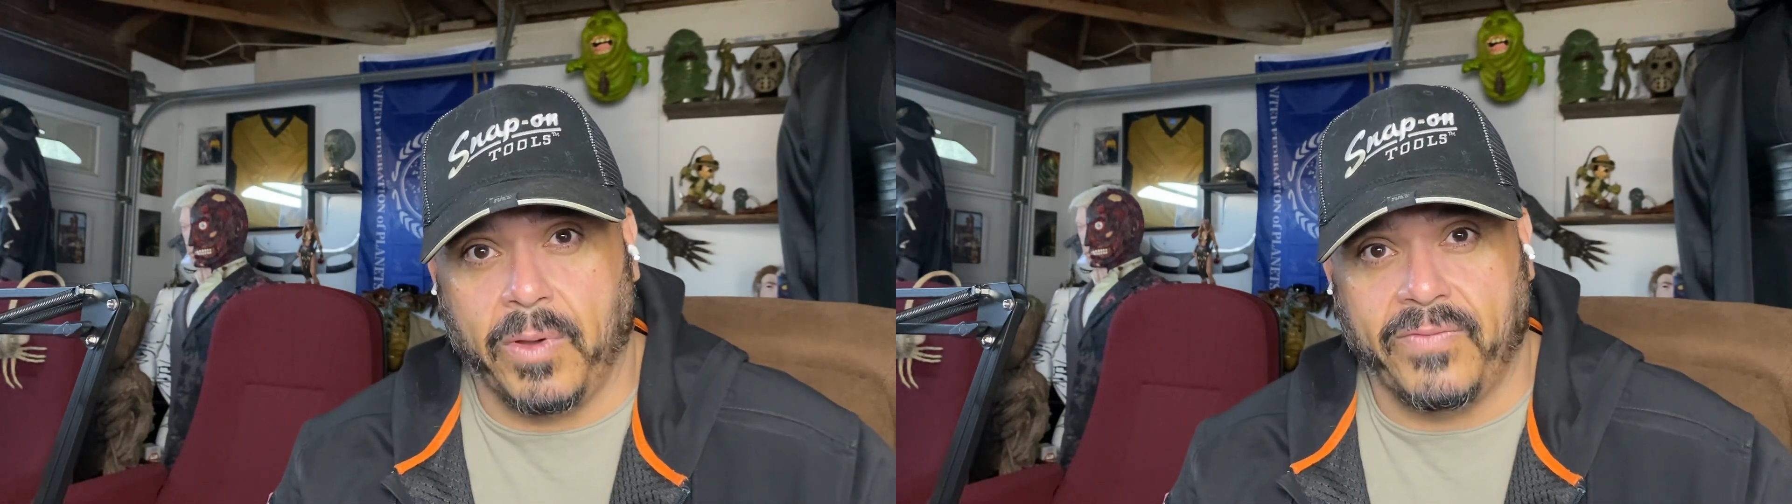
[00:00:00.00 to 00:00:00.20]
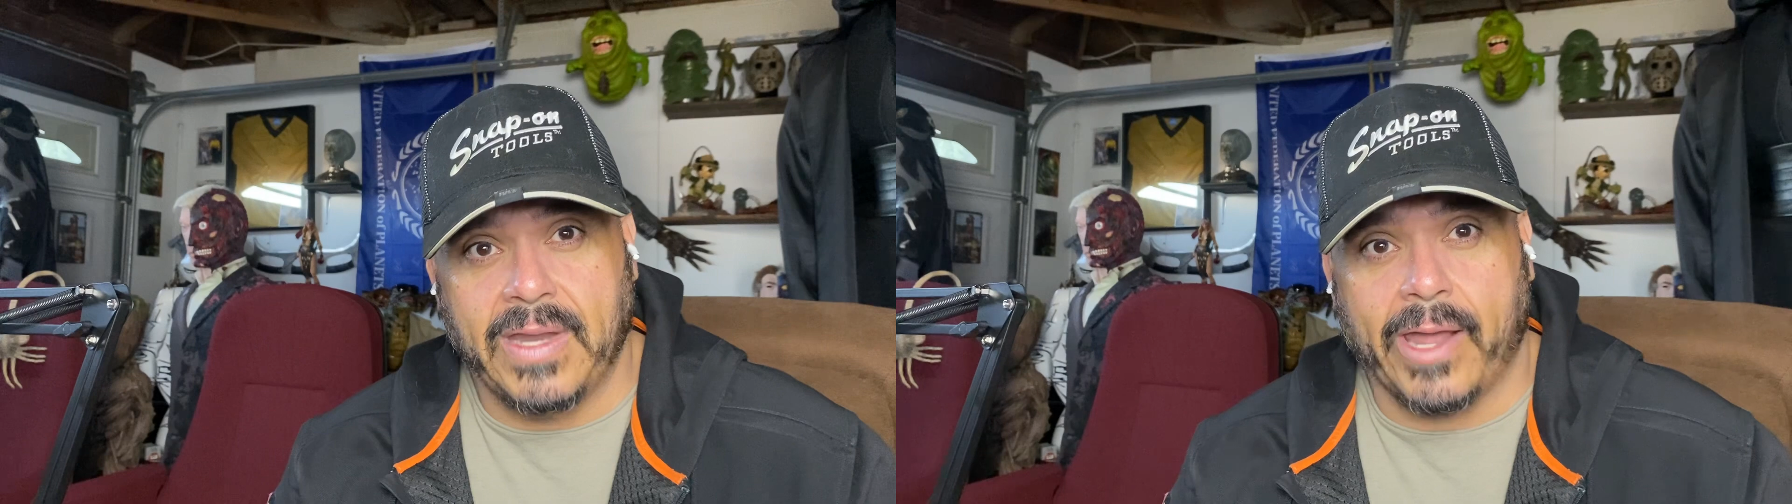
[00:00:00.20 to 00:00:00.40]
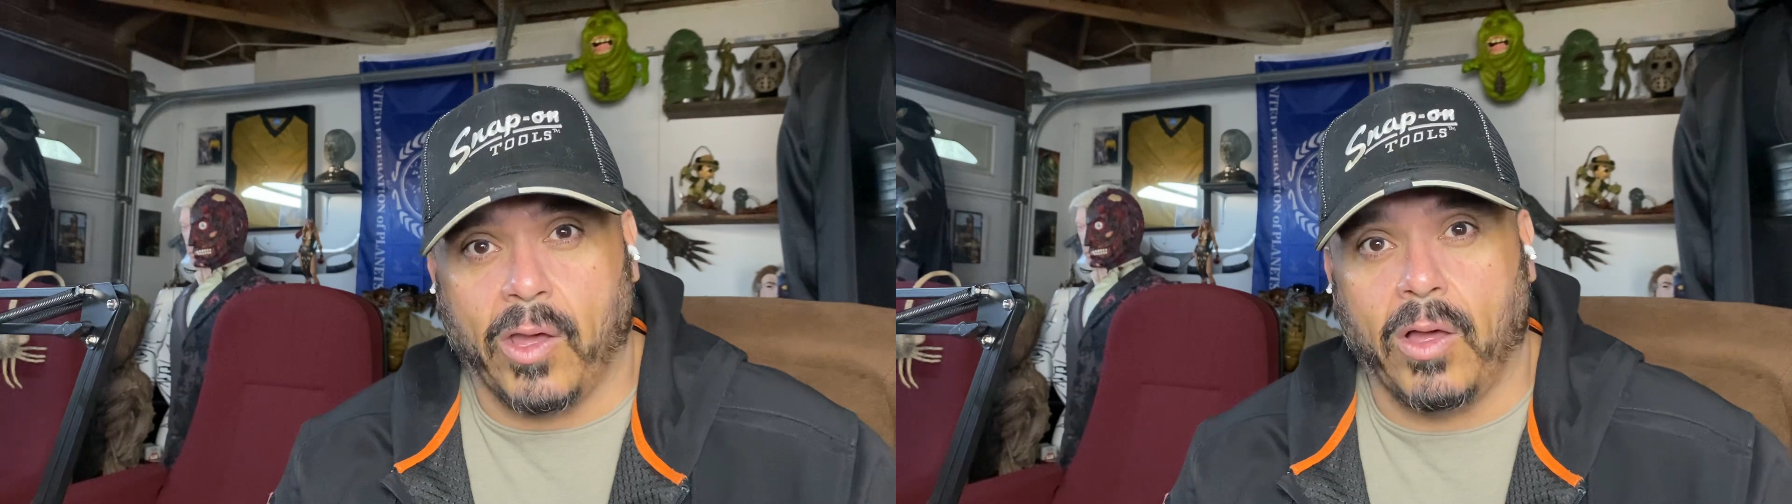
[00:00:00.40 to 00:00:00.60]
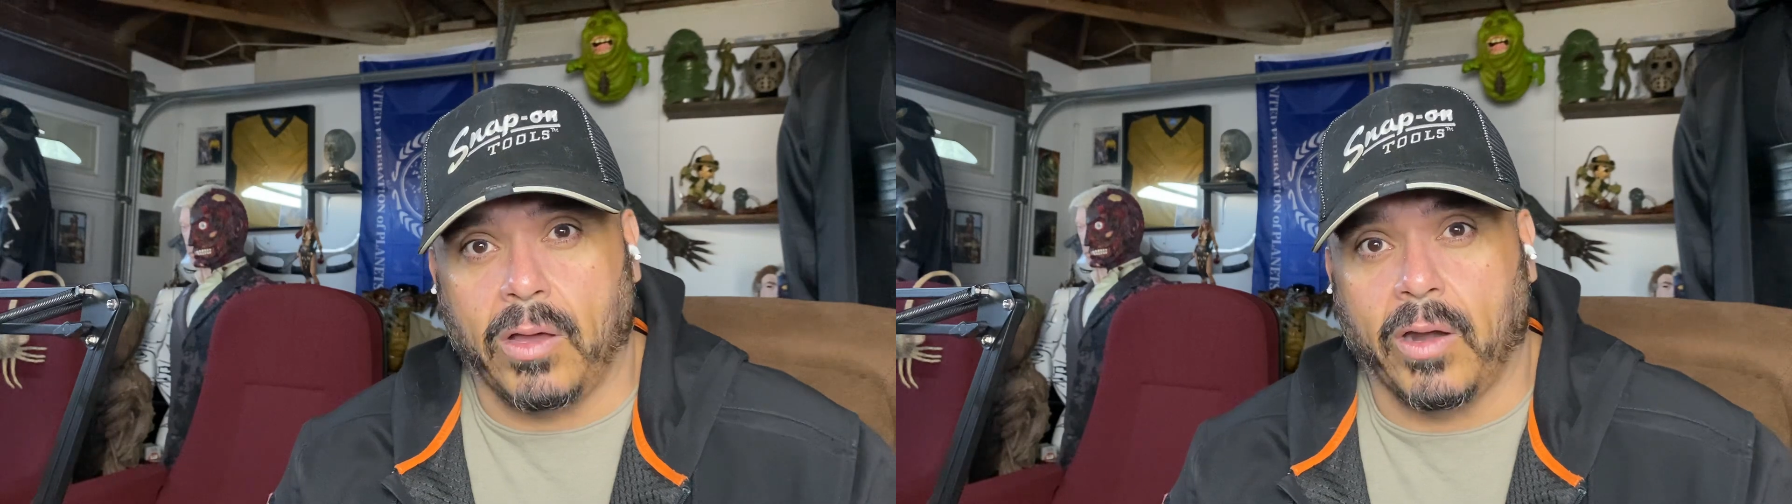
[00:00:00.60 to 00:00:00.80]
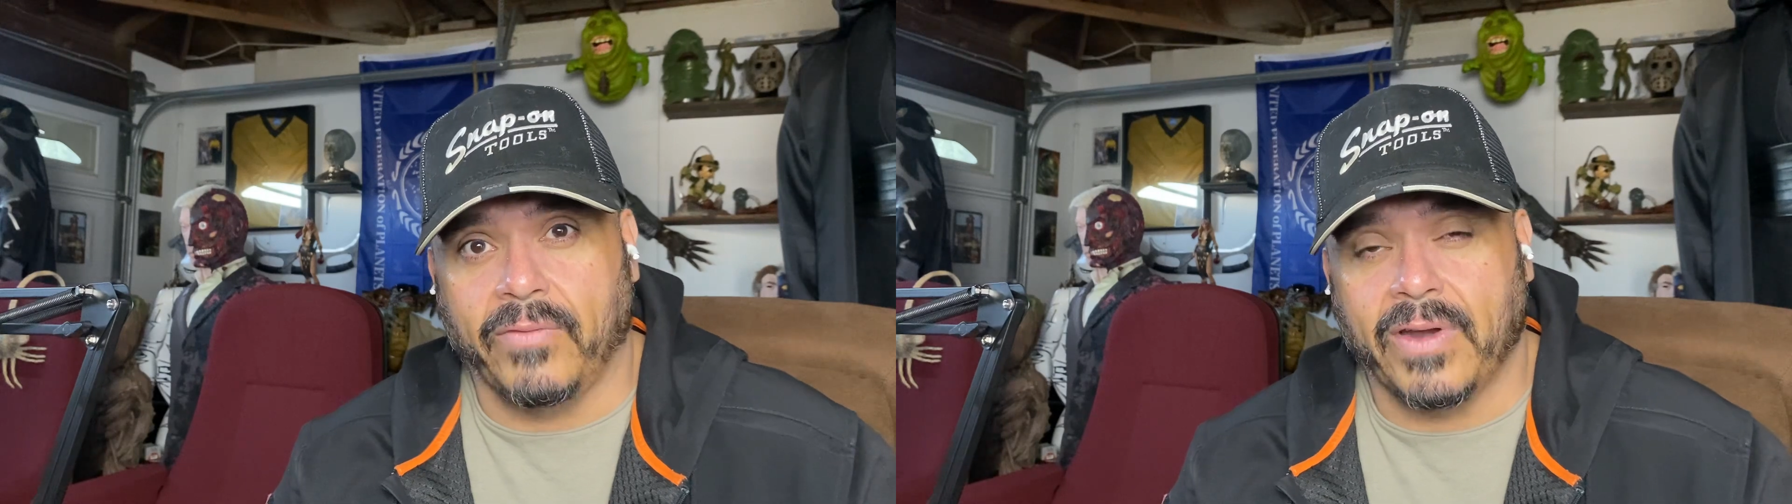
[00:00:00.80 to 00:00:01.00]
if not all,
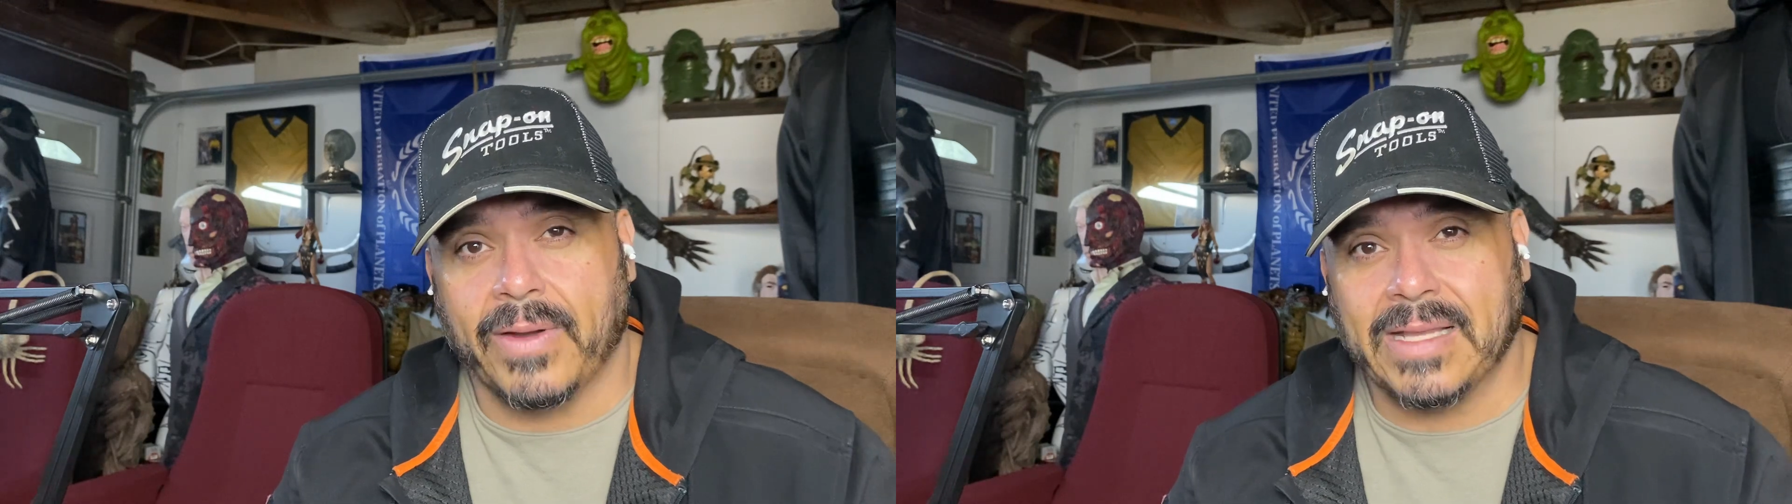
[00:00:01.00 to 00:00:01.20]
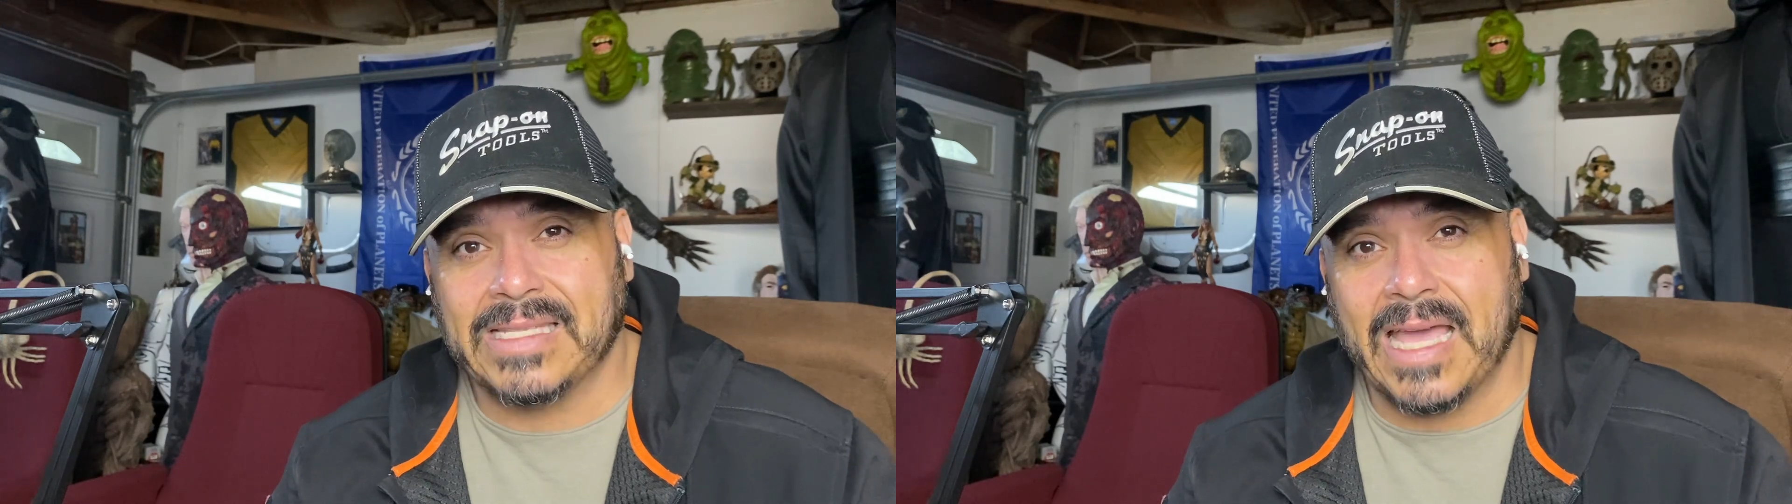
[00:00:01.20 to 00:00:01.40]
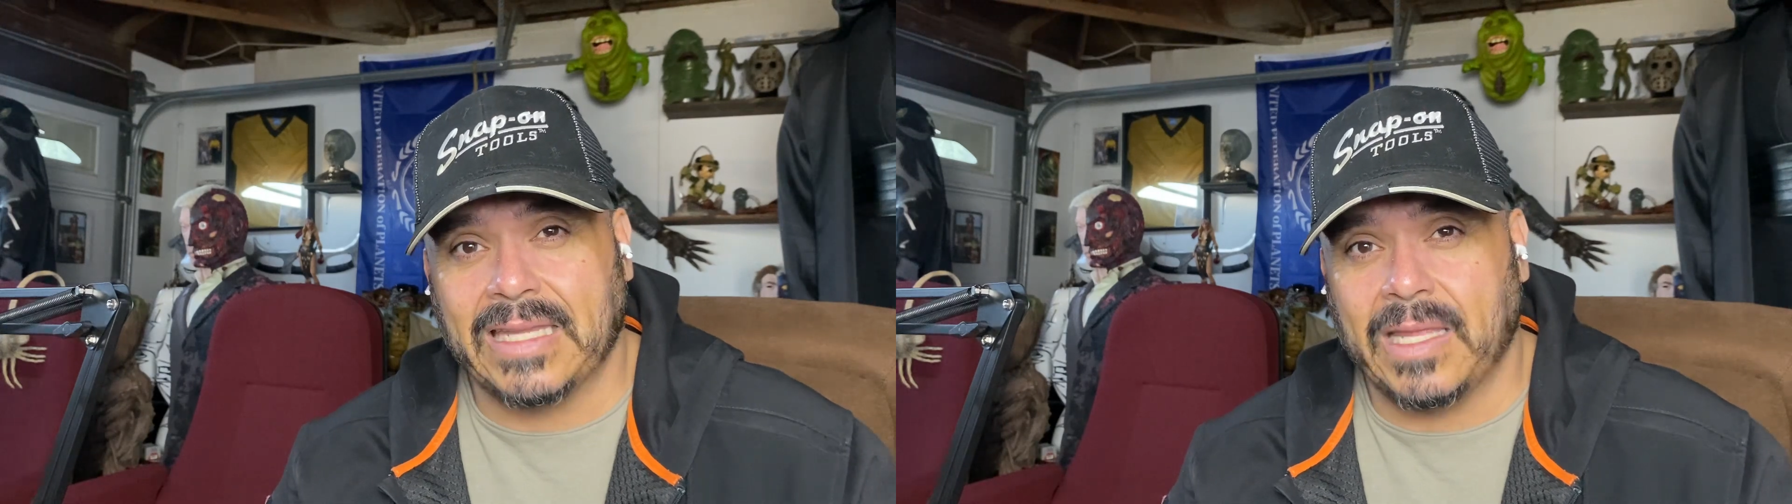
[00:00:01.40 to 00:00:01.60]
are very excited